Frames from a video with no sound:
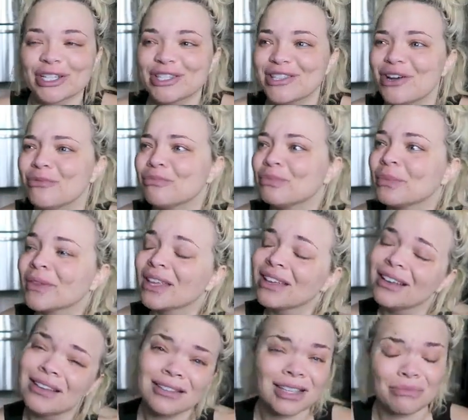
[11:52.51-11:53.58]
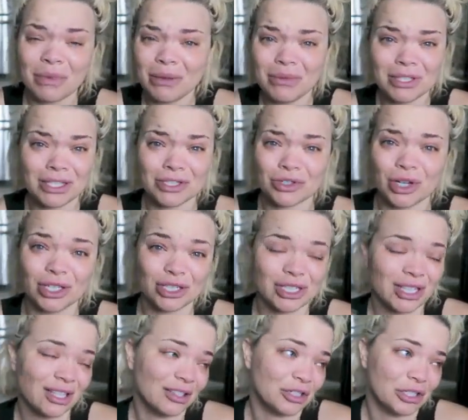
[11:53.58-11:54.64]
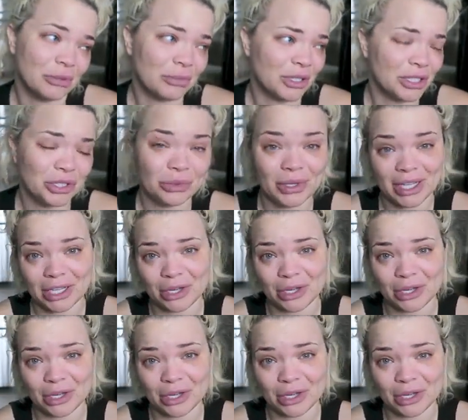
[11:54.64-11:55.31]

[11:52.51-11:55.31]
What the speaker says: So it's like, maybe this astrology thing, there's something to it.